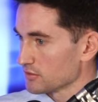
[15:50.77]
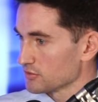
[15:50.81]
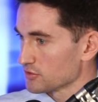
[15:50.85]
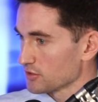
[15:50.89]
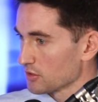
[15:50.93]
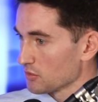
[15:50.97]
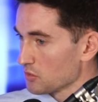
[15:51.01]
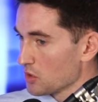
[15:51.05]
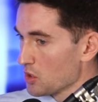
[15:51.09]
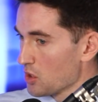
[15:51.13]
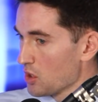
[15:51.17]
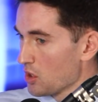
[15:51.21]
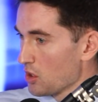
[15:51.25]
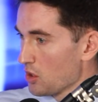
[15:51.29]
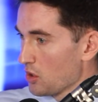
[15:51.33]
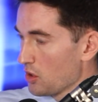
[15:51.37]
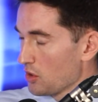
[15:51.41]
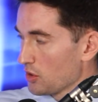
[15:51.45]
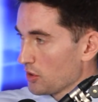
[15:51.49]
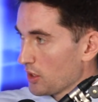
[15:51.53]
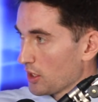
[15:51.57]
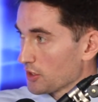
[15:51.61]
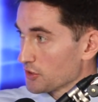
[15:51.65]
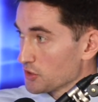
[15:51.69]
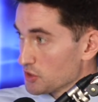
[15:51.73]
So
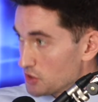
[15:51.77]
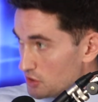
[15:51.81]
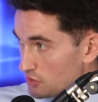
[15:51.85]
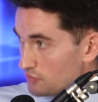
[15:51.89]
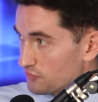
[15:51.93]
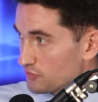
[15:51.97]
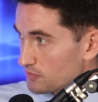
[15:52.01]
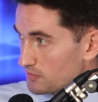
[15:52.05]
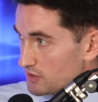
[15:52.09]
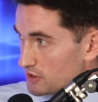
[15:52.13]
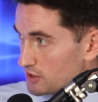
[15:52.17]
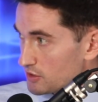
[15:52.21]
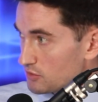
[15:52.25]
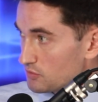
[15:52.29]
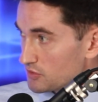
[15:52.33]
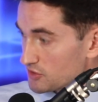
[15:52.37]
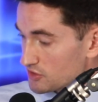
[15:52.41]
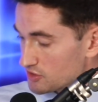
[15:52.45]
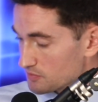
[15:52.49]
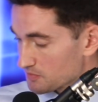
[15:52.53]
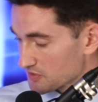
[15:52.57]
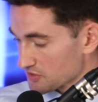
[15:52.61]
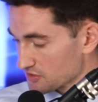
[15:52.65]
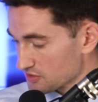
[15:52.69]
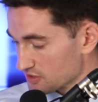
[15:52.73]
are you familiar with
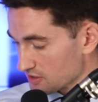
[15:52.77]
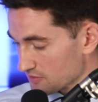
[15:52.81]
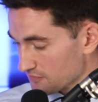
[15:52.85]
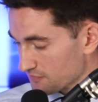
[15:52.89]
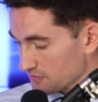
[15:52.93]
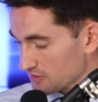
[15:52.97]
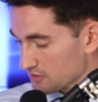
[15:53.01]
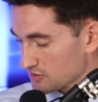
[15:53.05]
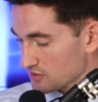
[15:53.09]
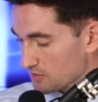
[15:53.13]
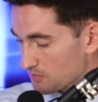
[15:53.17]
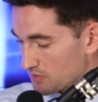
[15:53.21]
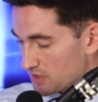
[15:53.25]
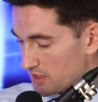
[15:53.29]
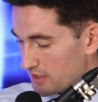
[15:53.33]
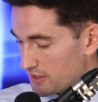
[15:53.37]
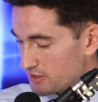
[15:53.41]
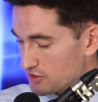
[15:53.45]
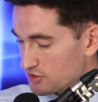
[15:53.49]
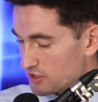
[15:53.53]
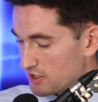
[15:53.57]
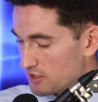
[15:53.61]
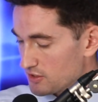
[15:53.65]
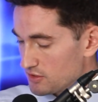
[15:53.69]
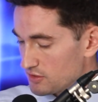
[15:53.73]
specific supply
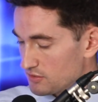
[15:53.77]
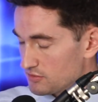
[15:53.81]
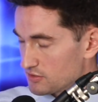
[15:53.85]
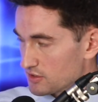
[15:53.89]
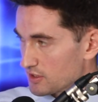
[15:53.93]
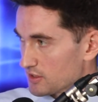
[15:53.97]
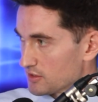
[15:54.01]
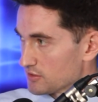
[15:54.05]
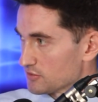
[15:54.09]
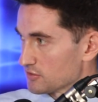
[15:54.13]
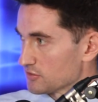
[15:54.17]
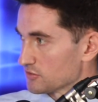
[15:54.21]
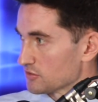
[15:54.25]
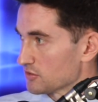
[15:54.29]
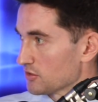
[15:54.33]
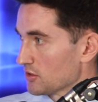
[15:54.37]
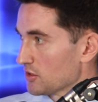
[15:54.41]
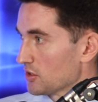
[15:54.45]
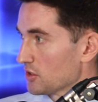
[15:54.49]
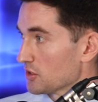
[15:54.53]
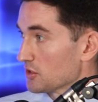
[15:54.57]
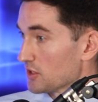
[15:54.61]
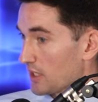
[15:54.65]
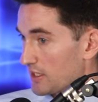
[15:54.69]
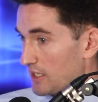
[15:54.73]
chain use cases
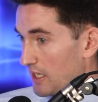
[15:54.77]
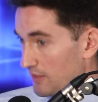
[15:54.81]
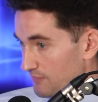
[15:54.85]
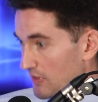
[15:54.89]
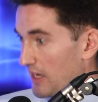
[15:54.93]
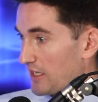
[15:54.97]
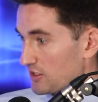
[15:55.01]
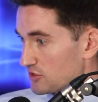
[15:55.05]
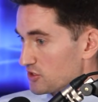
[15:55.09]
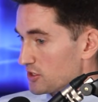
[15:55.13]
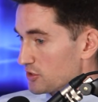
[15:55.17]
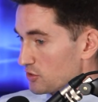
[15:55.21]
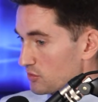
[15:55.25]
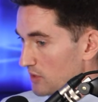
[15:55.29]
that have actually